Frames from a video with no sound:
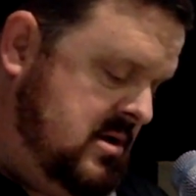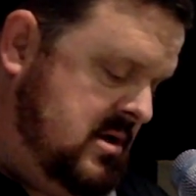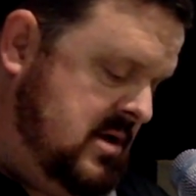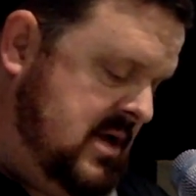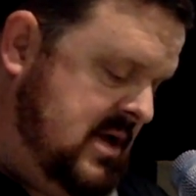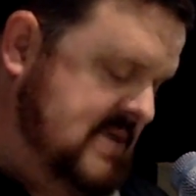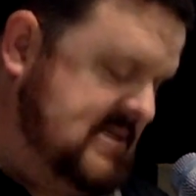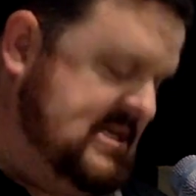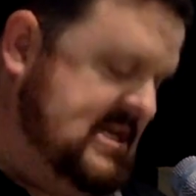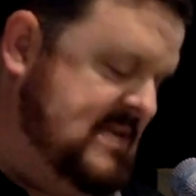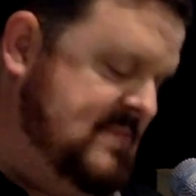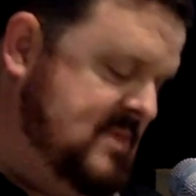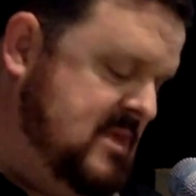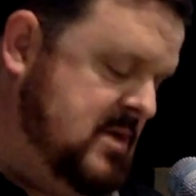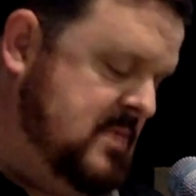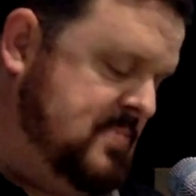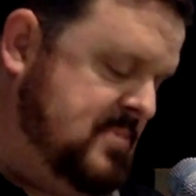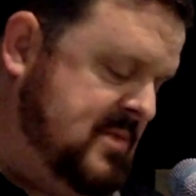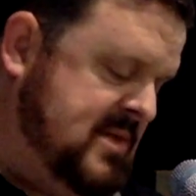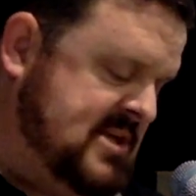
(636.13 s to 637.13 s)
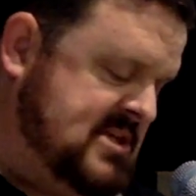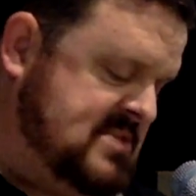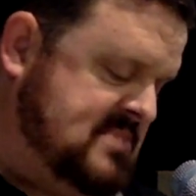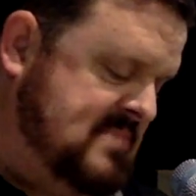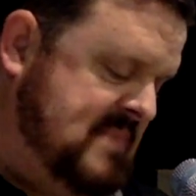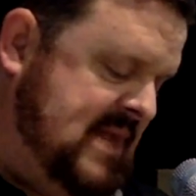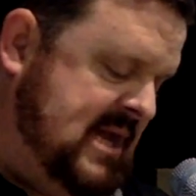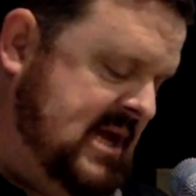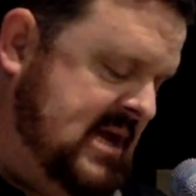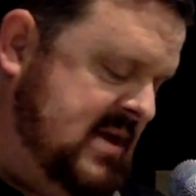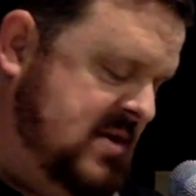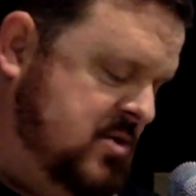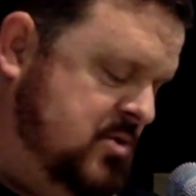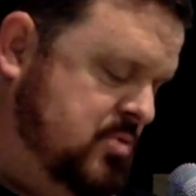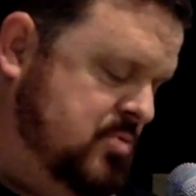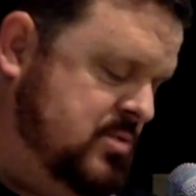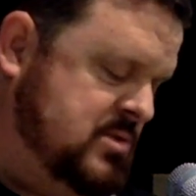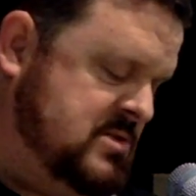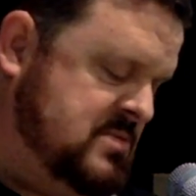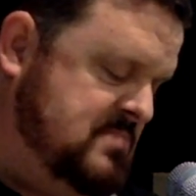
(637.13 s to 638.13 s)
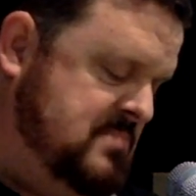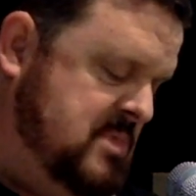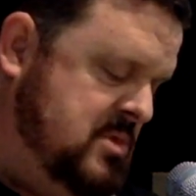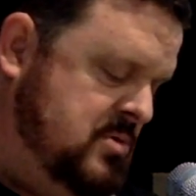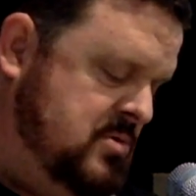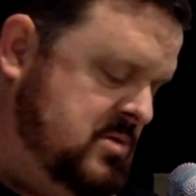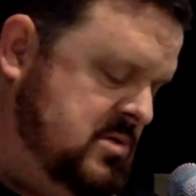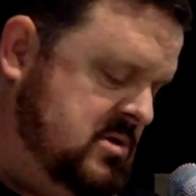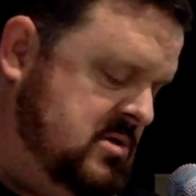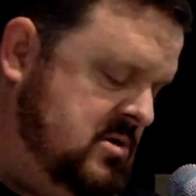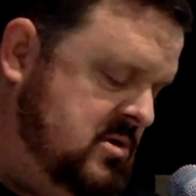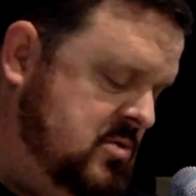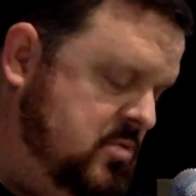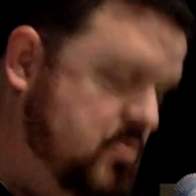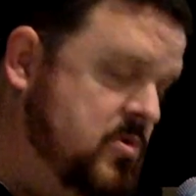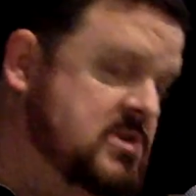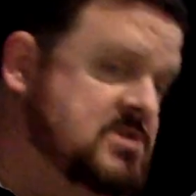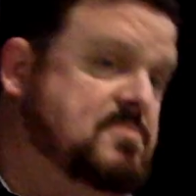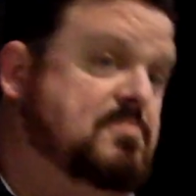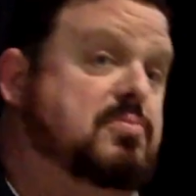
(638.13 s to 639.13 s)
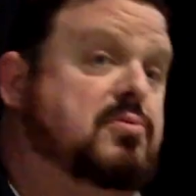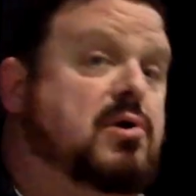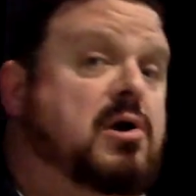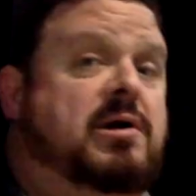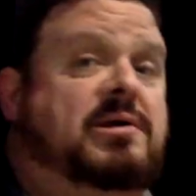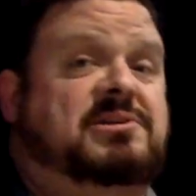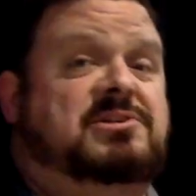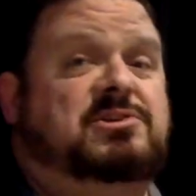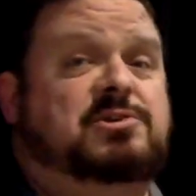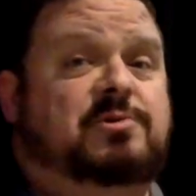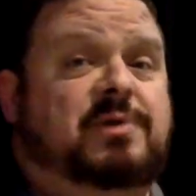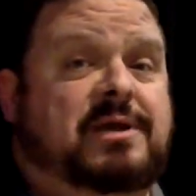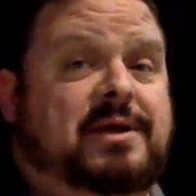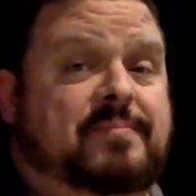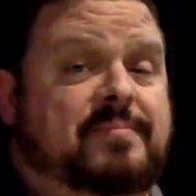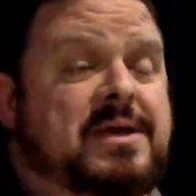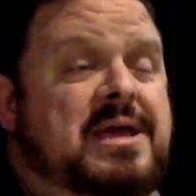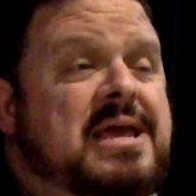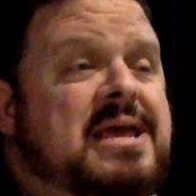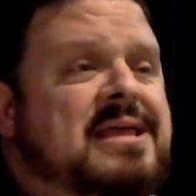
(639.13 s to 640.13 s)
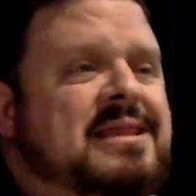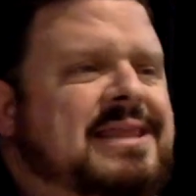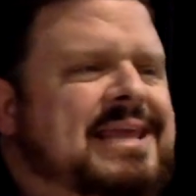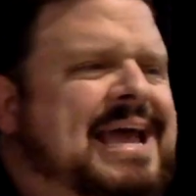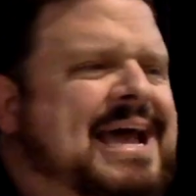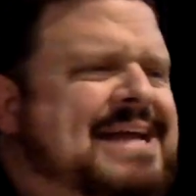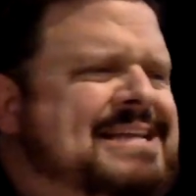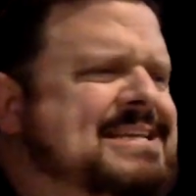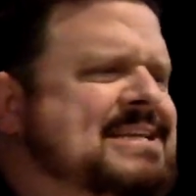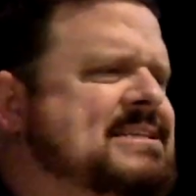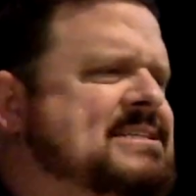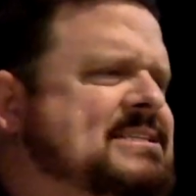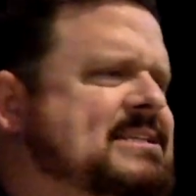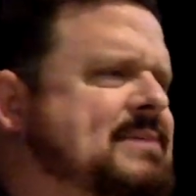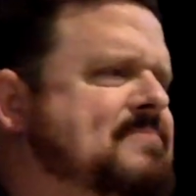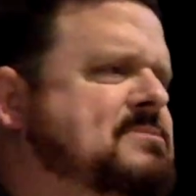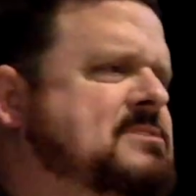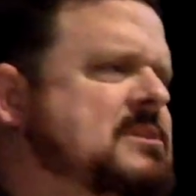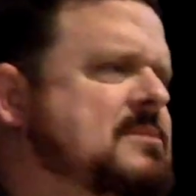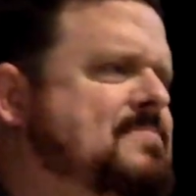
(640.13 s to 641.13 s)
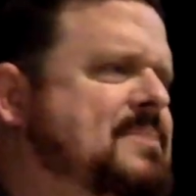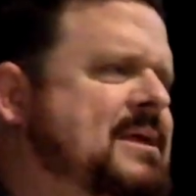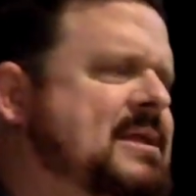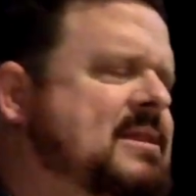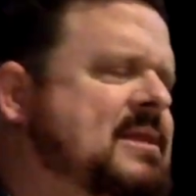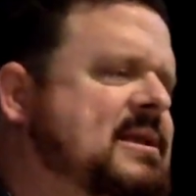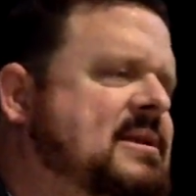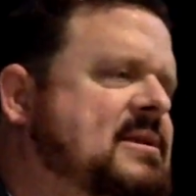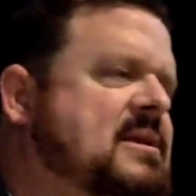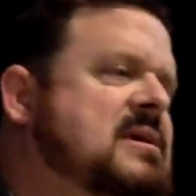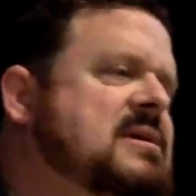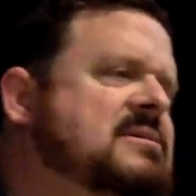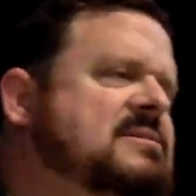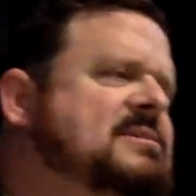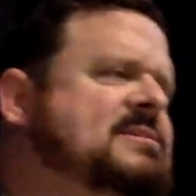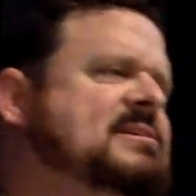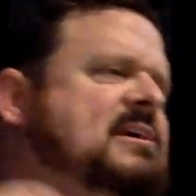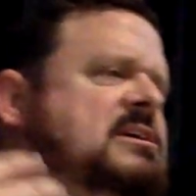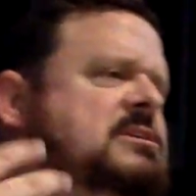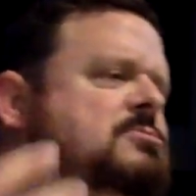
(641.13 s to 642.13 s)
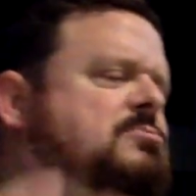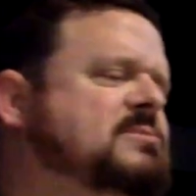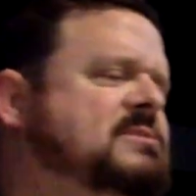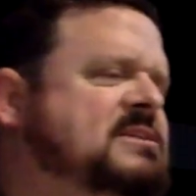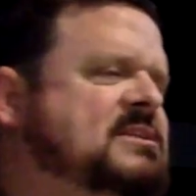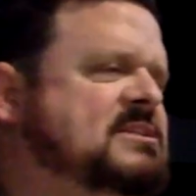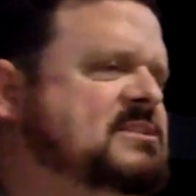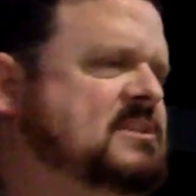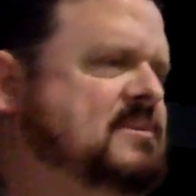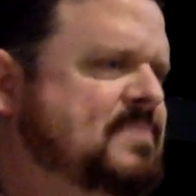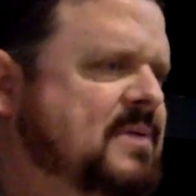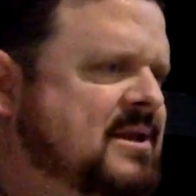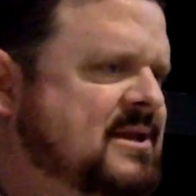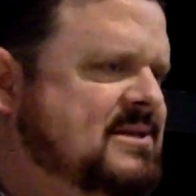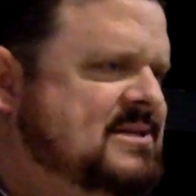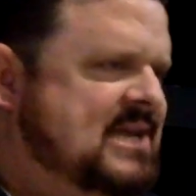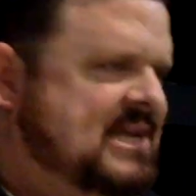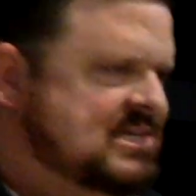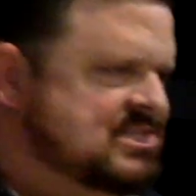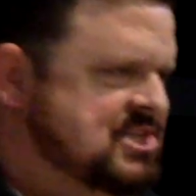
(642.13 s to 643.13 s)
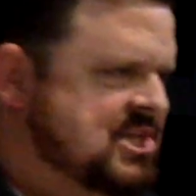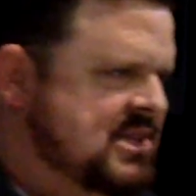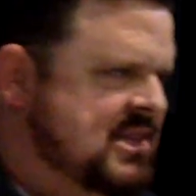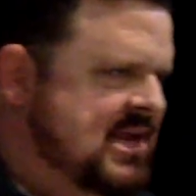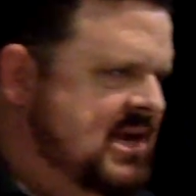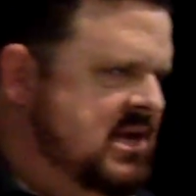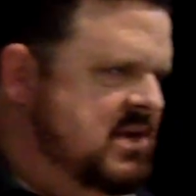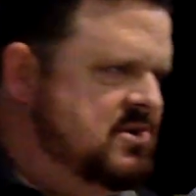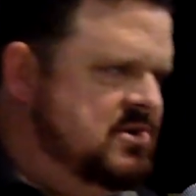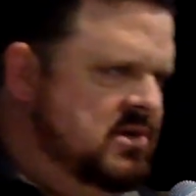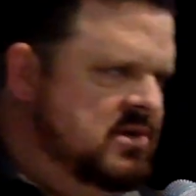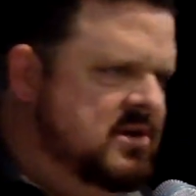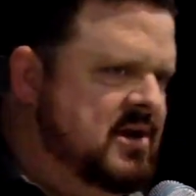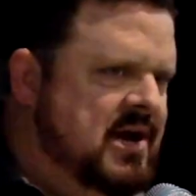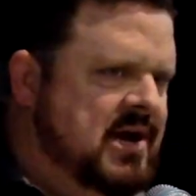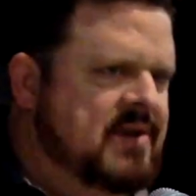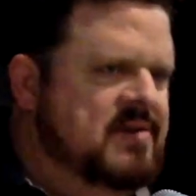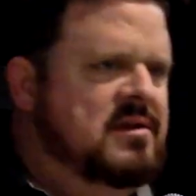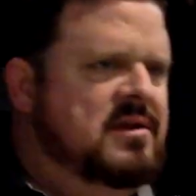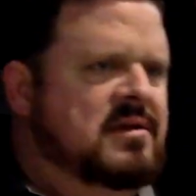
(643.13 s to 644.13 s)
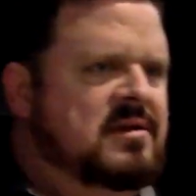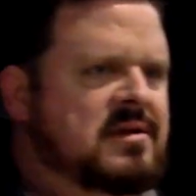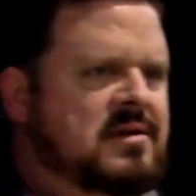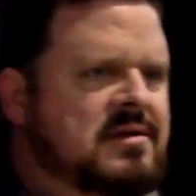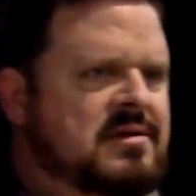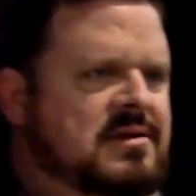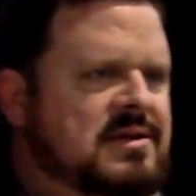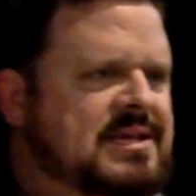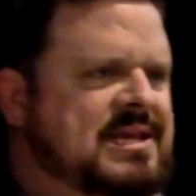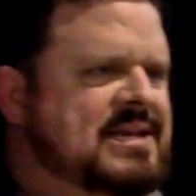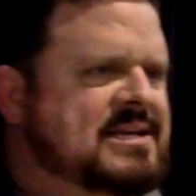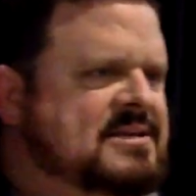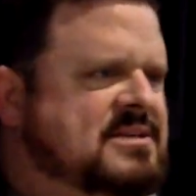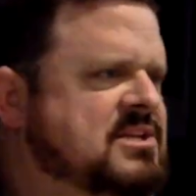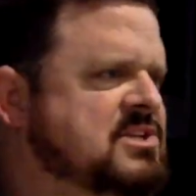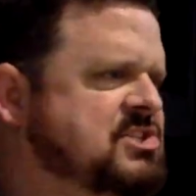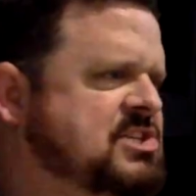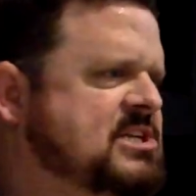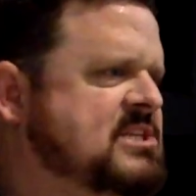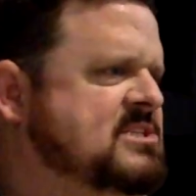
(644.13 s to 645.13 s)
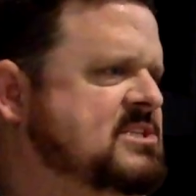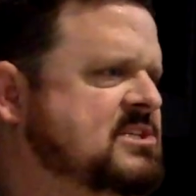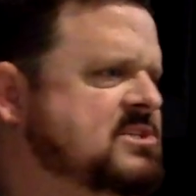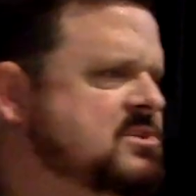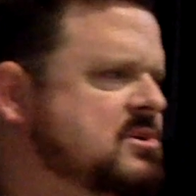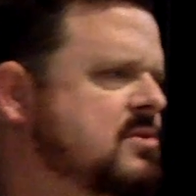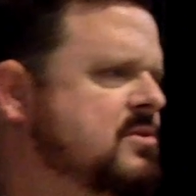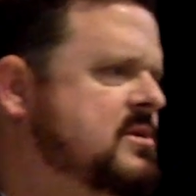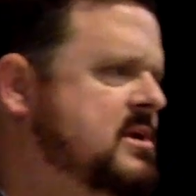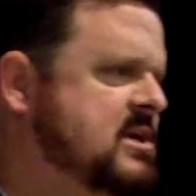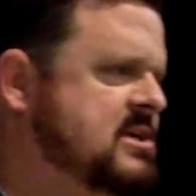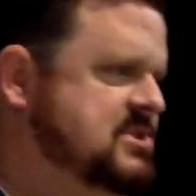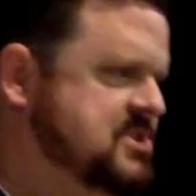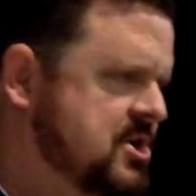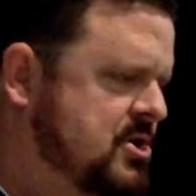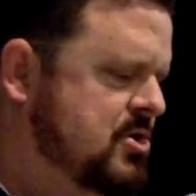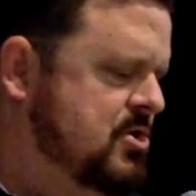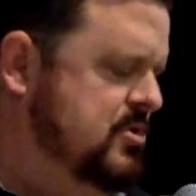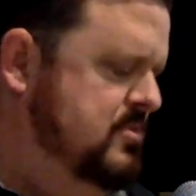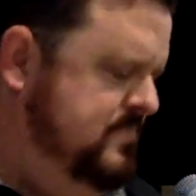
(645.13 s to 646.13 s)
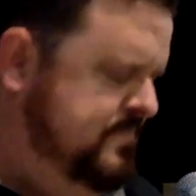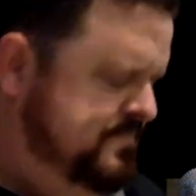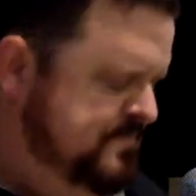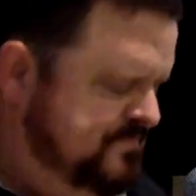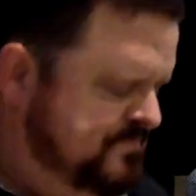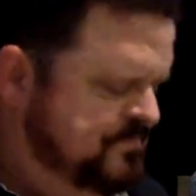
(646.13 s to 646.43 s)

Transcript: a demon oppressed man who was mute was brought to him. The idea seems to be that such was his debilitation that he could not get to Jesus on his own.